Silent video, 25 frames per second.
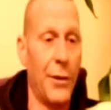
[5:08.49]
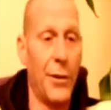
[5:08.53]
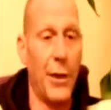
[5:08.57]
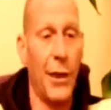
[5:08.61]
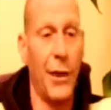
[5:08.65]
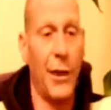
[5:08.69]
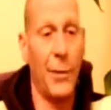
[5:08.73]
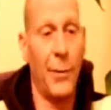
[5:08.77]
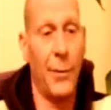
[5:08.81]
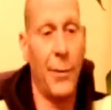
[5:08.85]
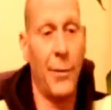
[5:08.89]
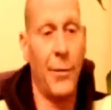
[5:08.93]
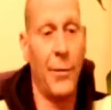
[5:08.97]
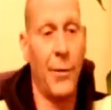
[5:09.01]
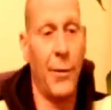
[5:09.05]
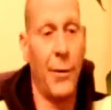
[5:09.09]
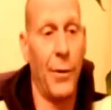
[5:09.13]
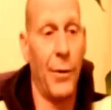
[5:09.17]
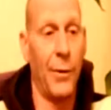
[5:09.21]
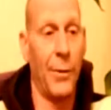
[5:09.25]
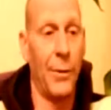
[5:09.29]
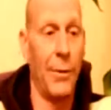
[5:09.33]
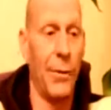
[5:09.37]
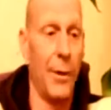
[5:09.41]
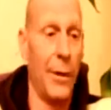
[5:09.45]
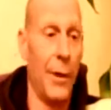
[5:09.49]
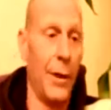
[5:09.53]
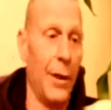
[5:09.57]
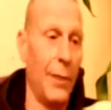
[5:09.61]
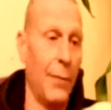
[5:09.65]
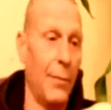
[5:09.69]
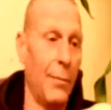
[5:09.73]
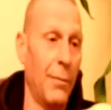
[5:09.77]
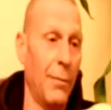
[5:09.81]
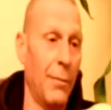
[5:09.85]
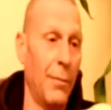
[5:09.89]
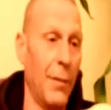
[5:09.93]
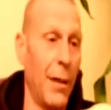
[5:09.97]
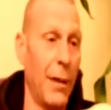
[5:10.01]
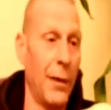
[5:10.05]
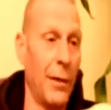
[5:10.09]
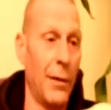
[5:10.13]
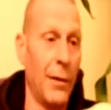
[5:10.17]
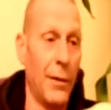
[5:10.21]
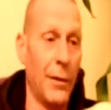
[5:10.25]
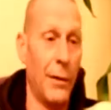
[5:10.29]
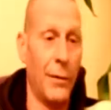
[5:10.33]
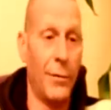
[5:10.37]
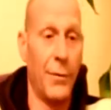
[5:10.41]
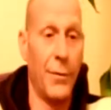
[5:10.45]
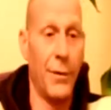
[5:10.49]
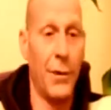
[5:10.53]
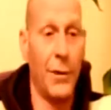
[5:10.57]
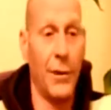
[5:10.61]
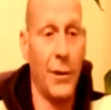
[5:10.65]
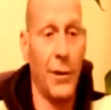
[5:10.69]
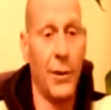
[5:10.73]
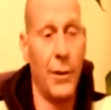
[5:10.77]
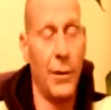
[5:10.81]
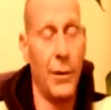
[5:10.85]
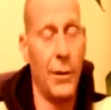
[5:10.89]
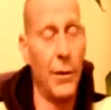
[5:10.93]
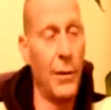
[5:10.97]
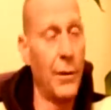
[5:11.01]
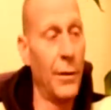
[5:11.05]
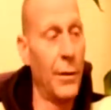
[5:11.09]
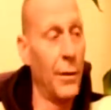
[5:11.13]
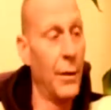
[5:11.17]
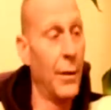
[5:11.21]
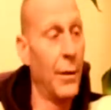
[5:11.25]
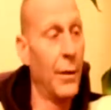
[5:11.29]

shape or form, being mental, physical.